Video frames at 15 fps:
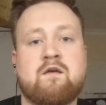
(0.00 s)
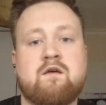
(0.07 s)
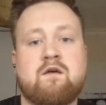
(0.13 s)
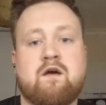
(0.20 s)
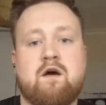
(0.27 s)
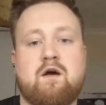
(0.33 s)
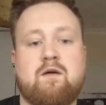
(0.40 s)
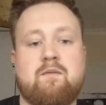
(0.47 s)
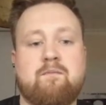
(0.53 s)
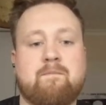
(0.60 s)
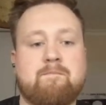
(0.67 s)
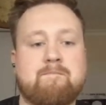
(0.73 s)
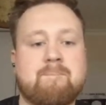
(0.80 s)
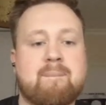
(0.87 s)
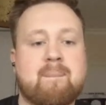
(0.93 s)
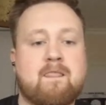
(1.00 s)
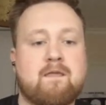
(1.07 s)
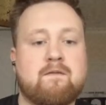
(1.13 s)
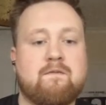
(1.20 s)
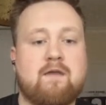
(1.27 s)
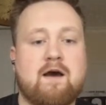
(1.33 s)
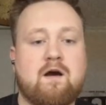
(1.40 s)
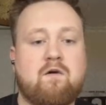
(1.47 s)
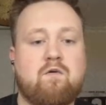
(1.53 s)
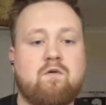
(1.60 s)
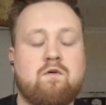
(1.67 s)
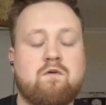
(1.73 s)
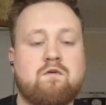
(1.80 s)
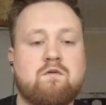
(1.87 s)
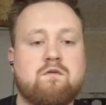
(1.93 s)
um, now,
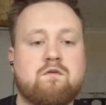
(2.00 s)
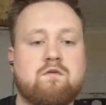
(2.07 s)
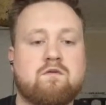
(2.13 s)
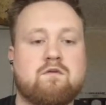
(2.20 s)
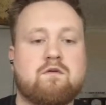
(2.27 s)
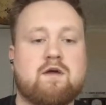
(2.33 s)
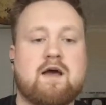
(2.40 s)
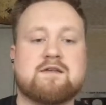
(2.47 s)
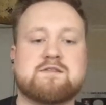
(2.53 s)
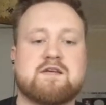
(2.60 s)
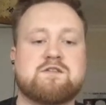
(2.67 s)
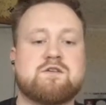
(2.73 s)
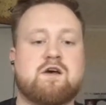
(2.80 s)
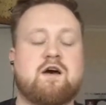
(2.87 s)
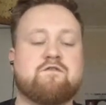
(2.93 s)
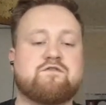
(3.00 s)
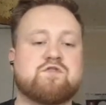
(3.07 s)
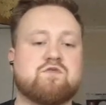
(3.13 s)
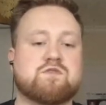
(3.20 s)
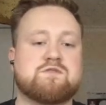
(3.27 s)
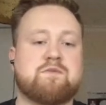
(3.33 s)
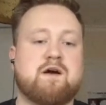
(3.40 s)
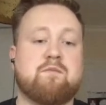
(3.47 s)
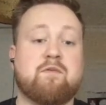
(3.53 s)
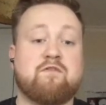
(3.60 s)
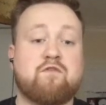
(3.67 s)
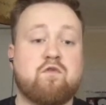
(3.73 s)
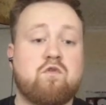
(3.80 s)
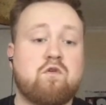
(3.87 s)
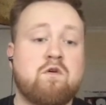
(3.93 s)
as I've talked about
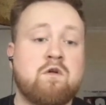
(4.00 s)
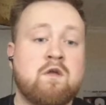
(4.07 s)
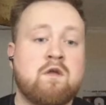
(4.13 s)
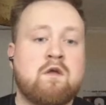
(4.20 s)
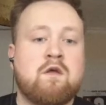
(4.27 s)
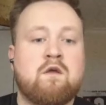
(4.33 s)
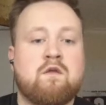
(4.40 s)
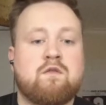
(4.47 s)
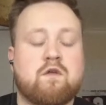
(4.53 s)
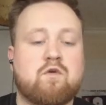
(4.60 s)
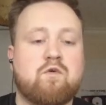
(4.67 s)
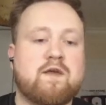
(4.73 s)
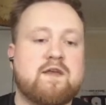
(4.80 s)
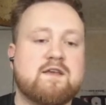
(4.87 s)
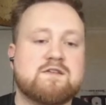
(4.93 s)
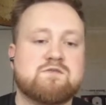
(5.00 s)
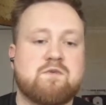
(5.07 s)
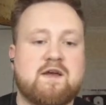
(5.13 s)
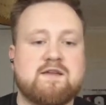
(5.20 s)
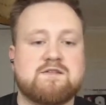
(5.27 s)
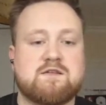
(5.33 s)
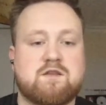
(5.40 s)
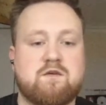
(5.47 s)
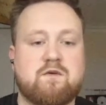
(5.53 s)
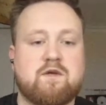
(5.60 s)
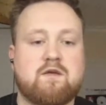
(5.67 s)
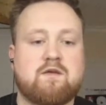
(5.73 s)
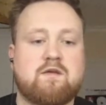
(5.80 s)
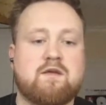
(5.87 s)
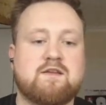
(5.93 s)
before, the quickest way to do
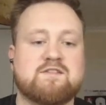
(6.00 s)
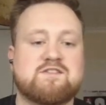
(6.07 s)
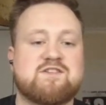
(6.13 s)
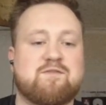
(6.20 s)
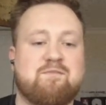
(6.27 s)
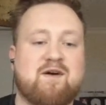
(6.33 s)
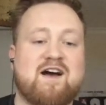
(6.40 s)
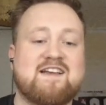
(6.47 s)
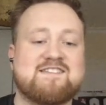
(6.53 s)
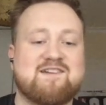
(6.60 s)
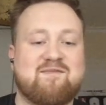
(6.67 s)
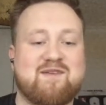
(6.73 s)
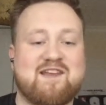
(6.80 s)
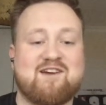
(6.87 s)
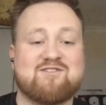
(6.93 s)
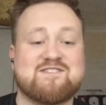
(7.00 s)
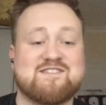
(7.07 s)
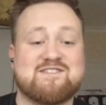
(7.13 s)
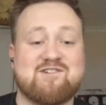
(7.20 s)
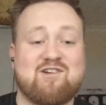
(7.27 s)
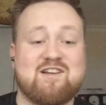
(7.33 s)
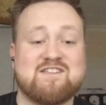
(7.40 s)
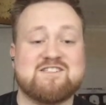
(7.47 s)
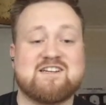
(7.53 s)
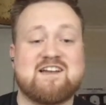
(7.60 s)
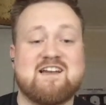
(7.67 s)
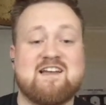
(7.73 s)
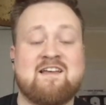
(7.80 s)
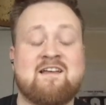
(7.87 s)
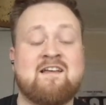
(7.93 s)
it is to buy somebody else's knowledge.
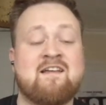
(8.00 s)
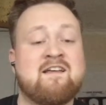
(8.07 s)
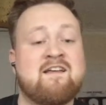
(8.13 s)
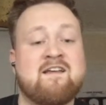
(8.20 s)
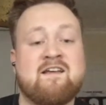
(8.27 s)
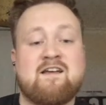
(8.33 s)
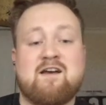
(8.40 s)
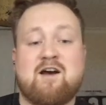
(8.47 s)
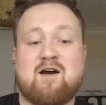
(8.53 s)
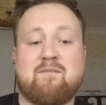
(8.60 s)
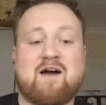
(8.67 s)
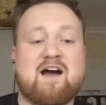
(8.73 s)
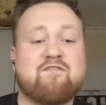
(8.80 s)
Okay, I have a